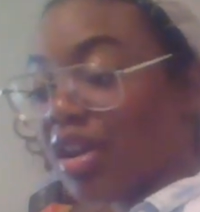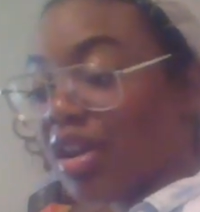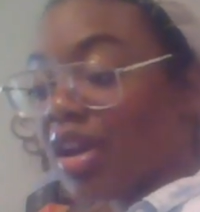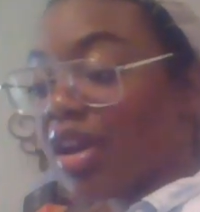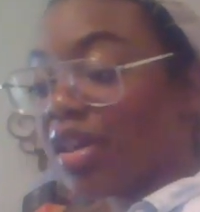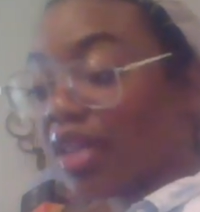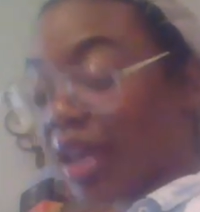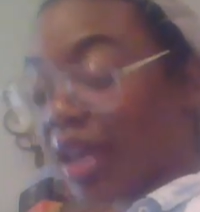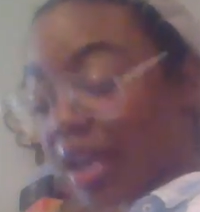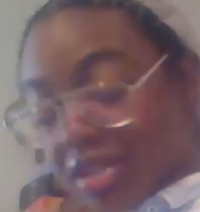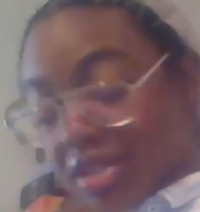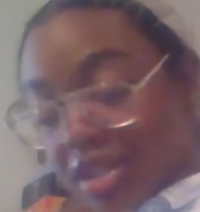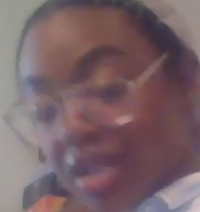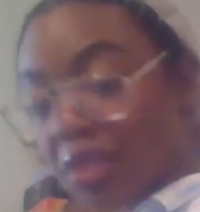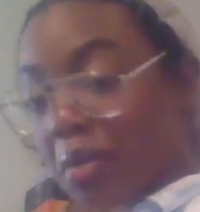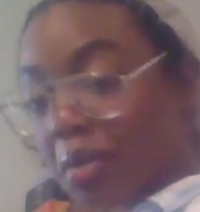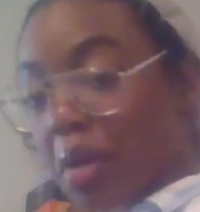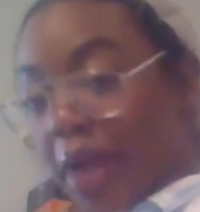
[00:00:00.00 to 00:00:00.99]
And like I
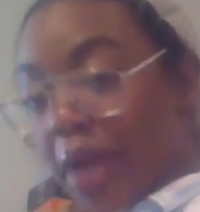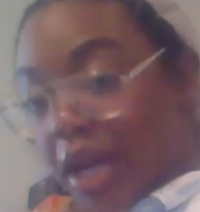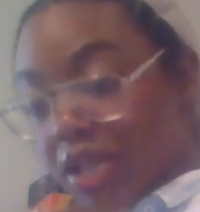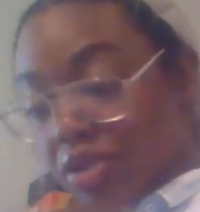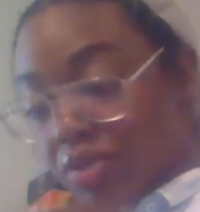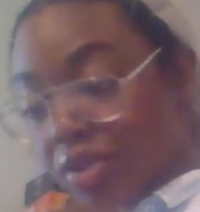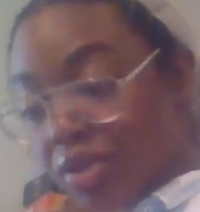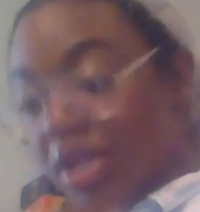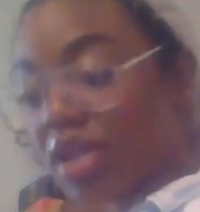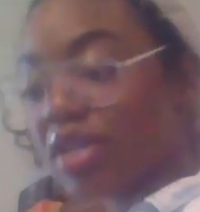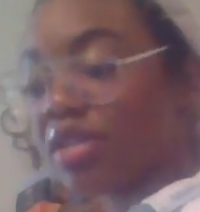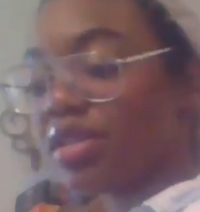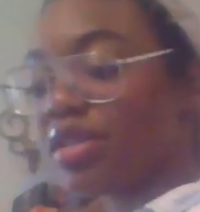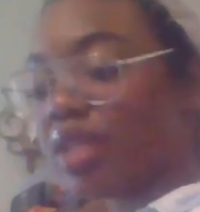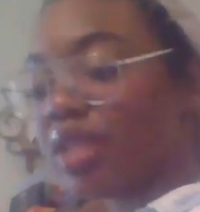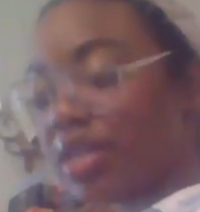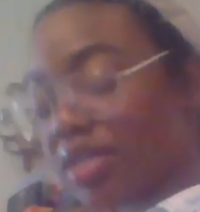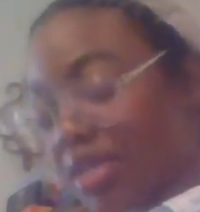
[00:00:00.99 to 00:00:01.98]
said, in my past
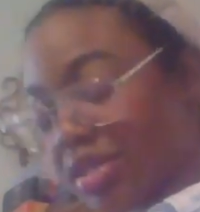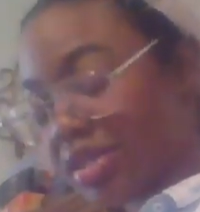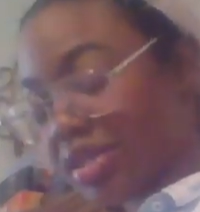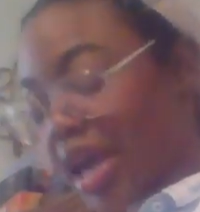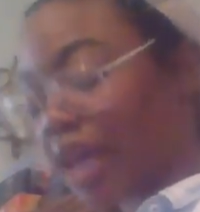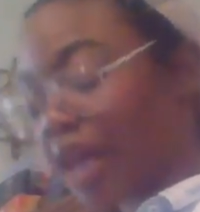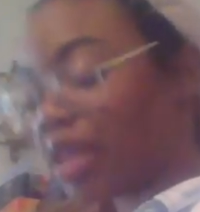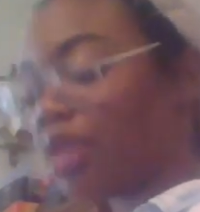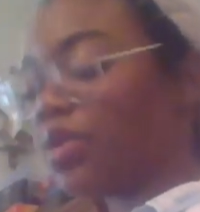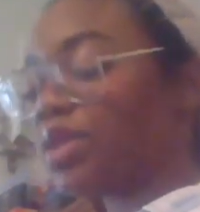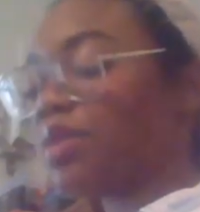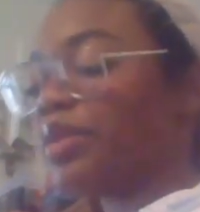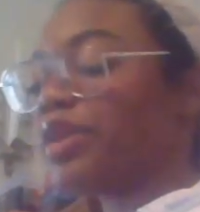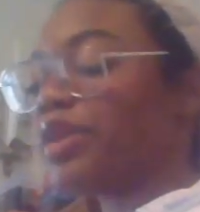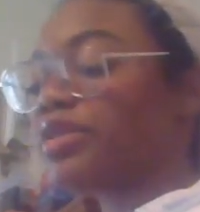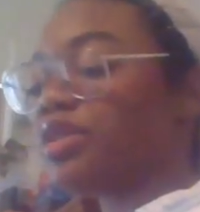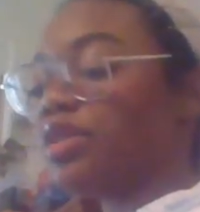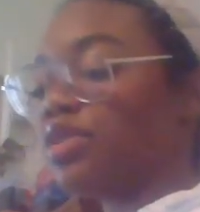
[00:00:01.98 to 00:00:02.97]
readings, that's exactly what the
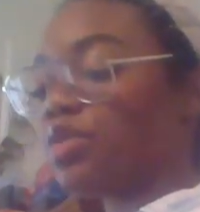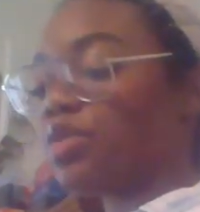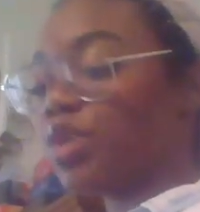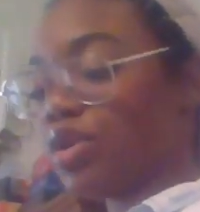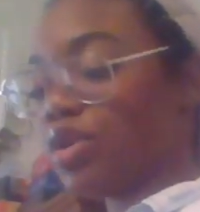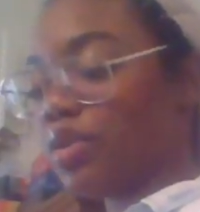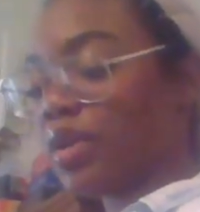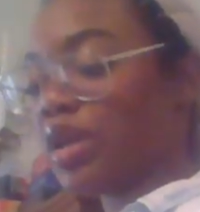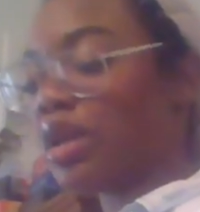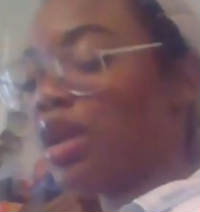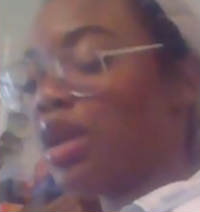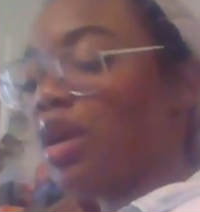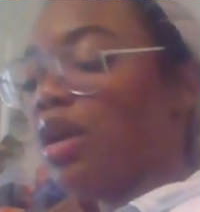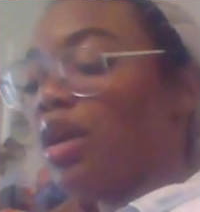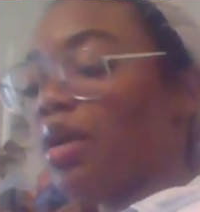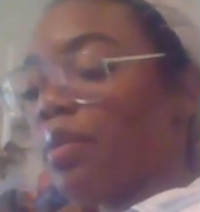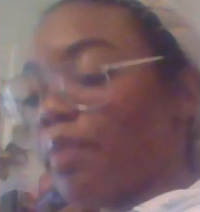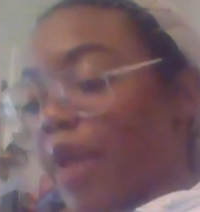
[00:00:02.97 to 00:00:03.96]
masculines were doing.
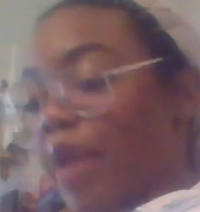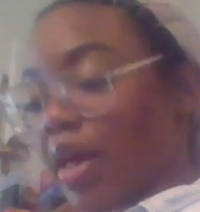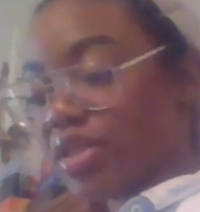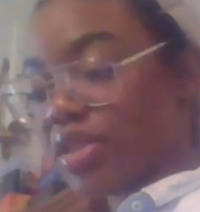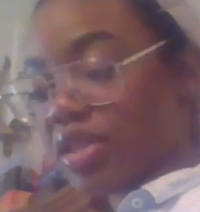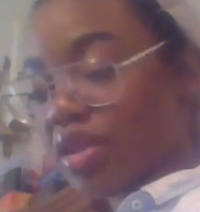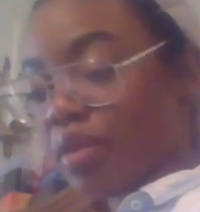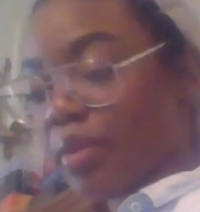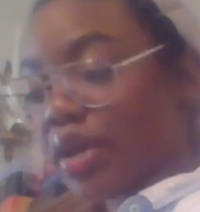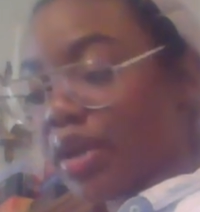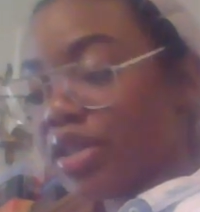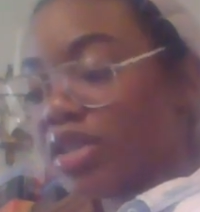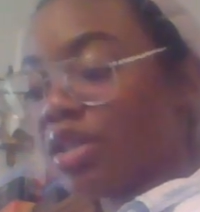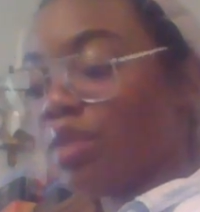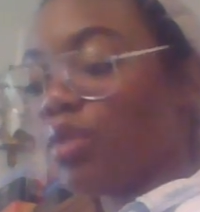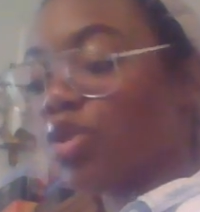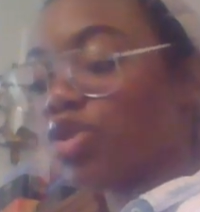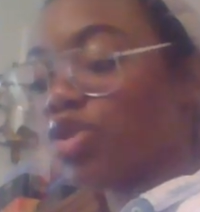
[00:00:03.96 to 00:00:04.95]
Balancing their minds
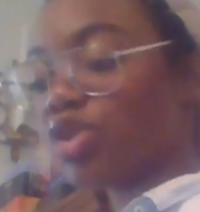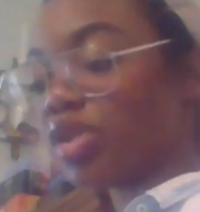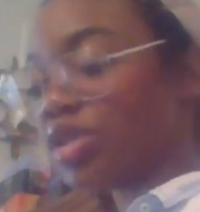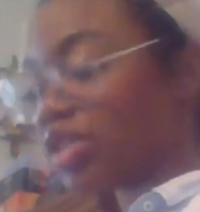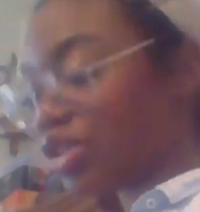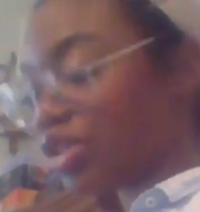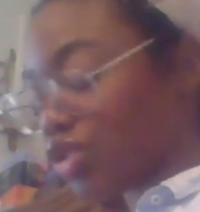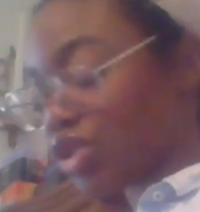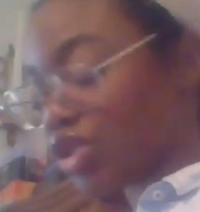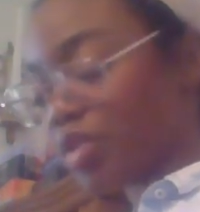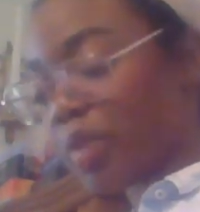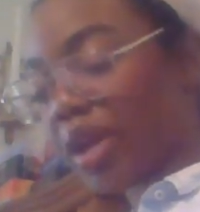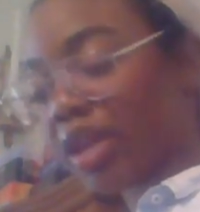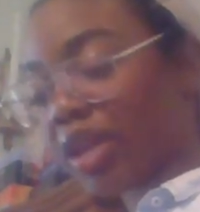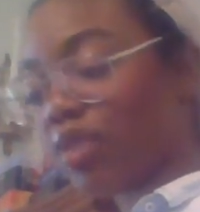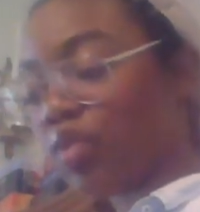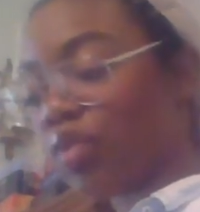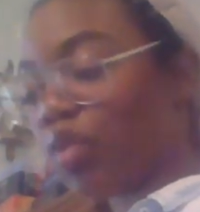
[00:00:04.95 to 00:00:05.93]
and emotions,
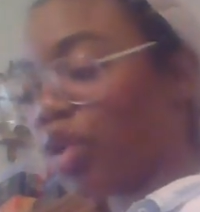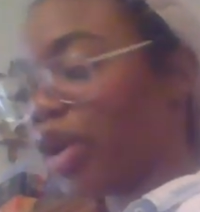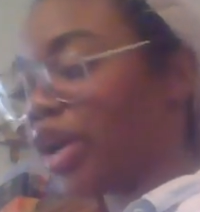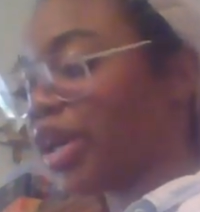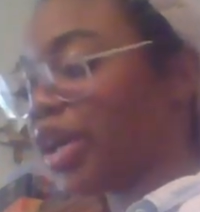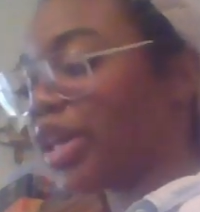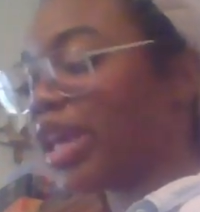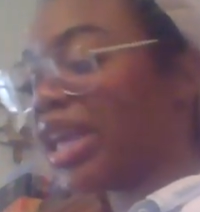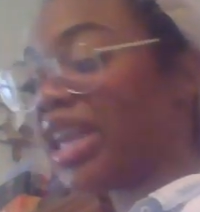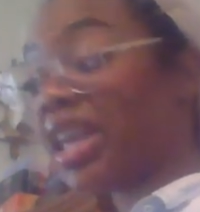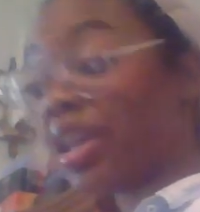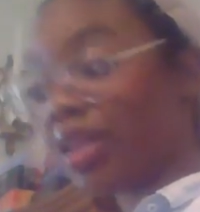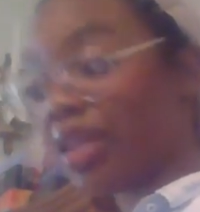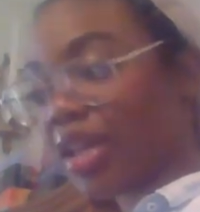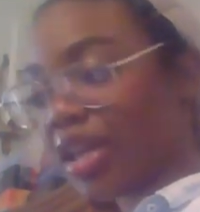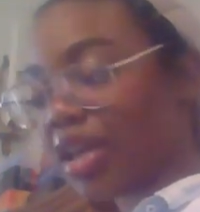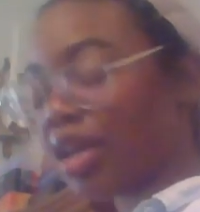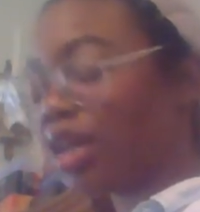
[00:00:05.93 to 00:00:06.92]
introspective work,
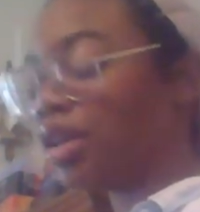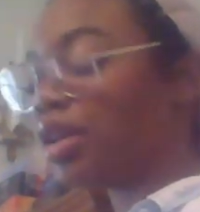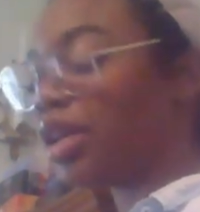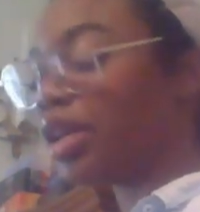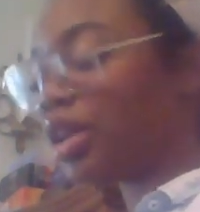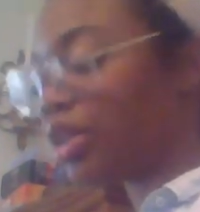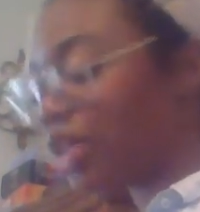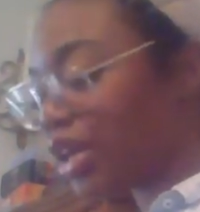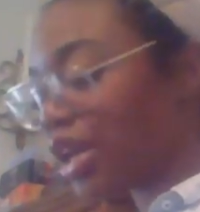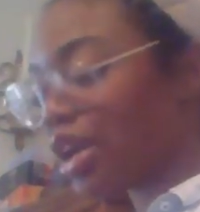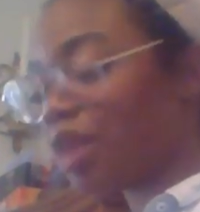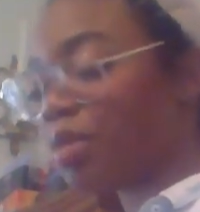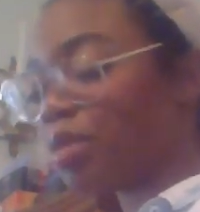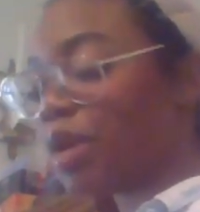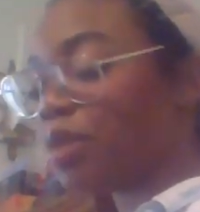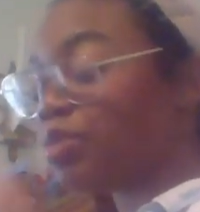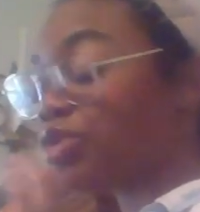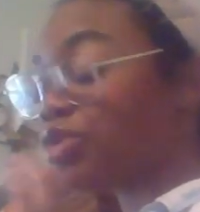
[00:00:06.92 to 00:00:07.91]
healing. Healing came
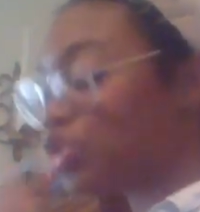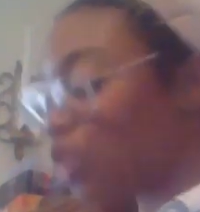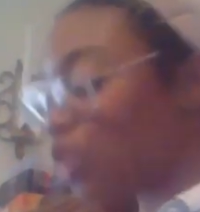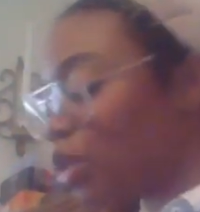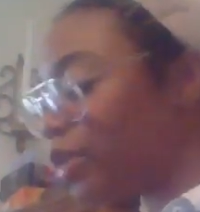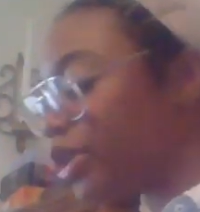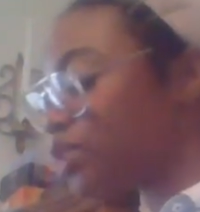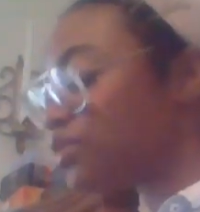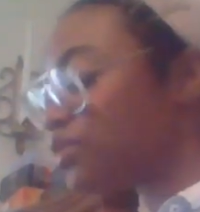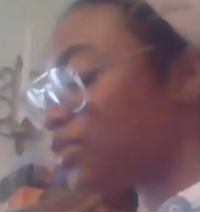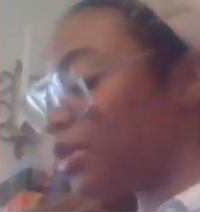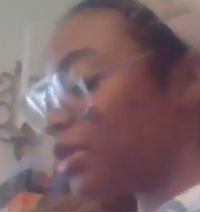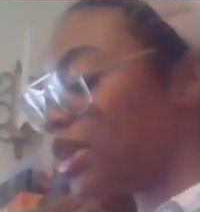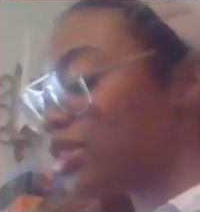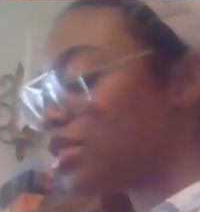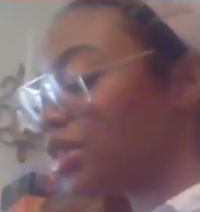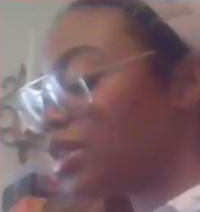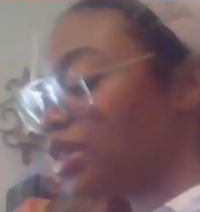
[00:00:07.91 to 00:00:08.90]
up so much for the
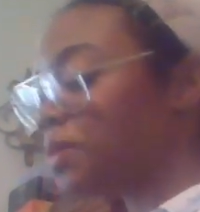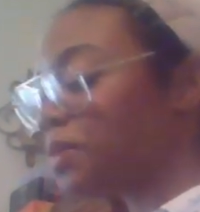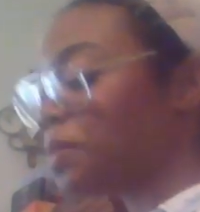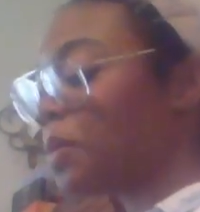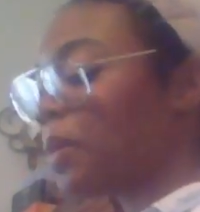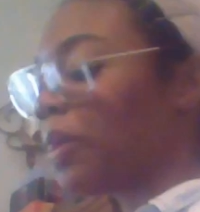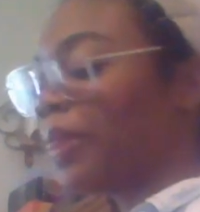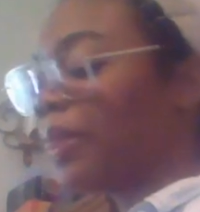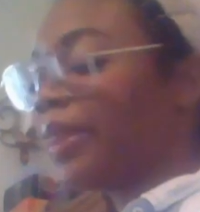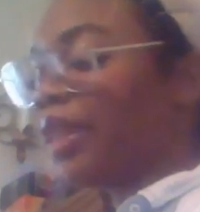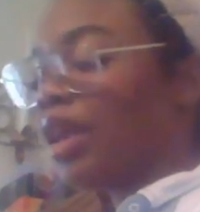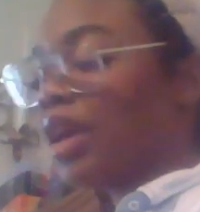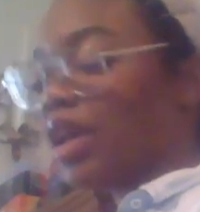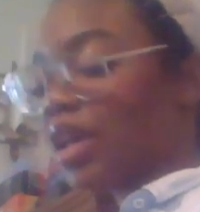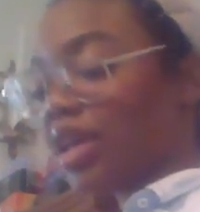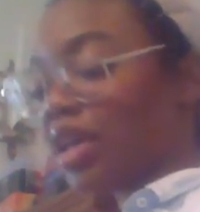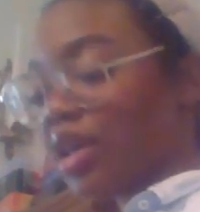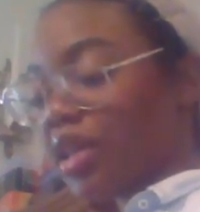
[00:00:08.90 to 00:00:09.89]
masculine.
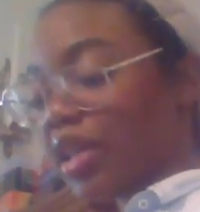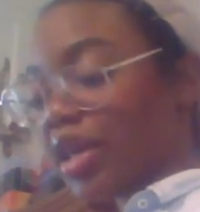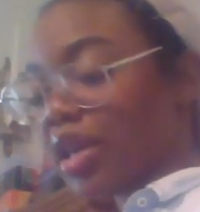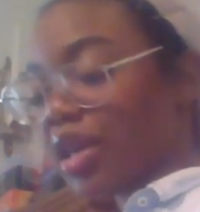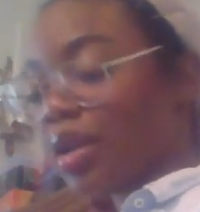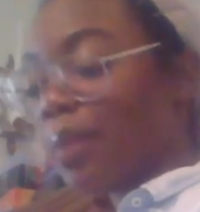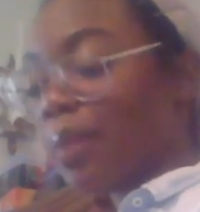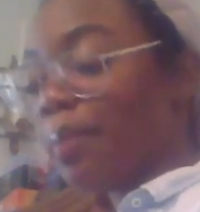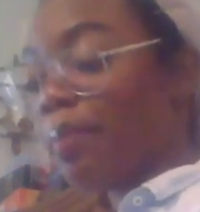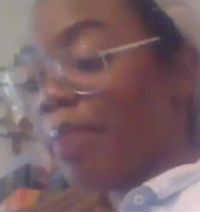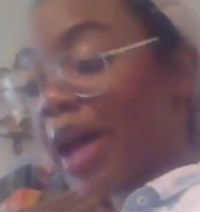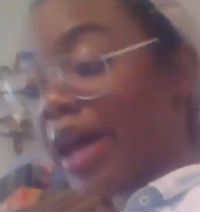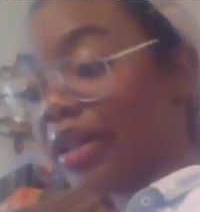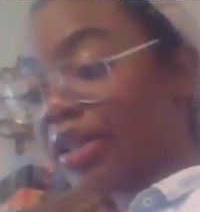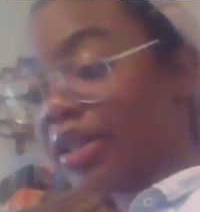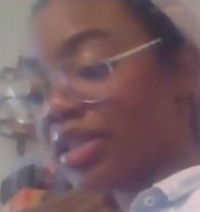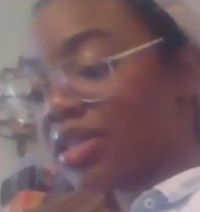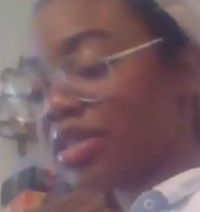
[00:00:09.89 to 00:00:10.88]
Healing,
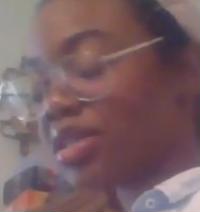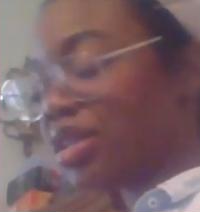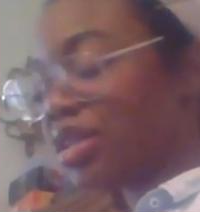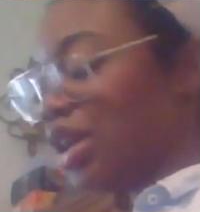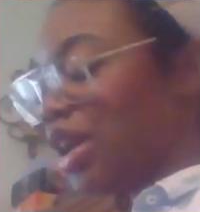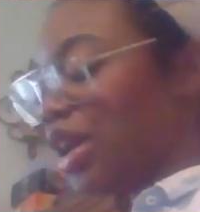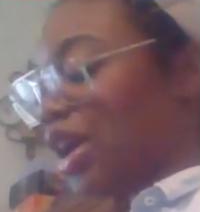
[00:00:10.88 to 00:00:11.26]
balance.